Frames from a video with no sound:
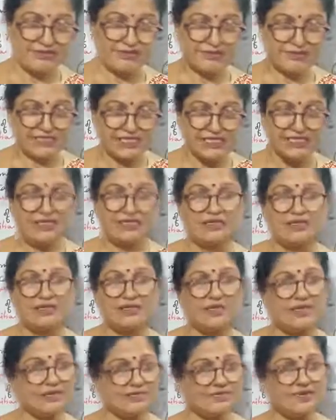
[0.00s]
still
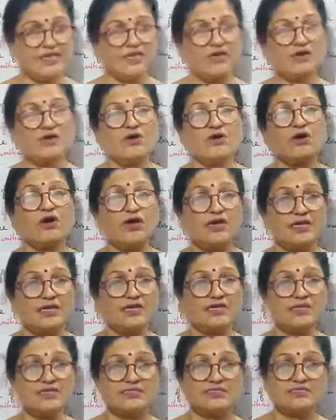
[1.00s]
living or
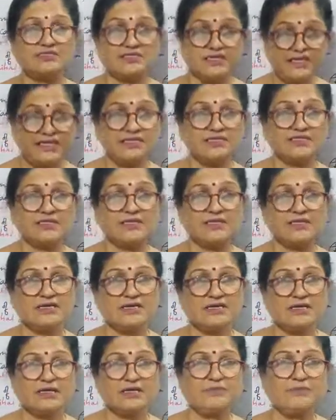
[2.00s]
it is dead.
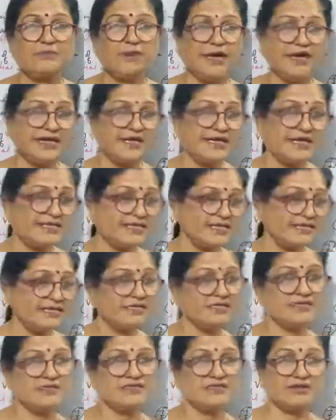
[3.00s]
By getting
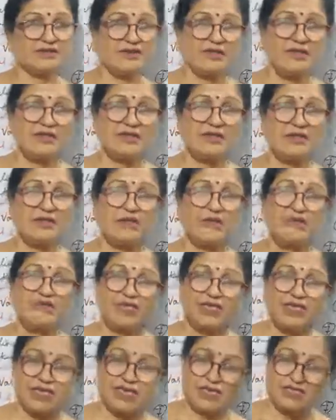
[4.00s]
this ring
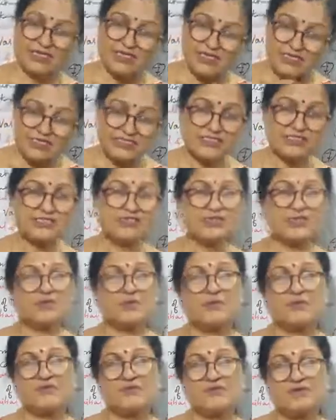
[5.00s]
we can consider
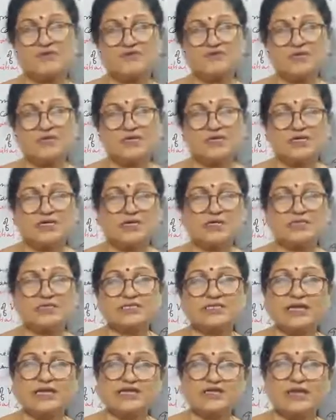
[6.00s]
about the wood,
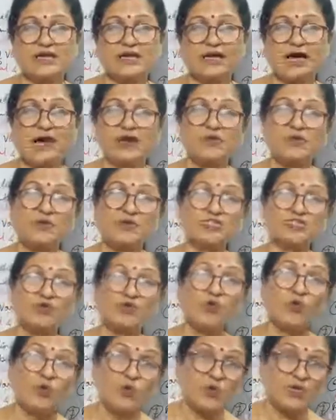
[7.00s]
that how much
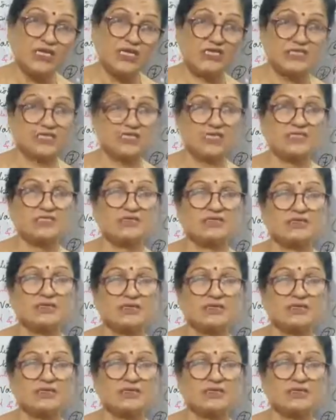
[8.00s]
old it is.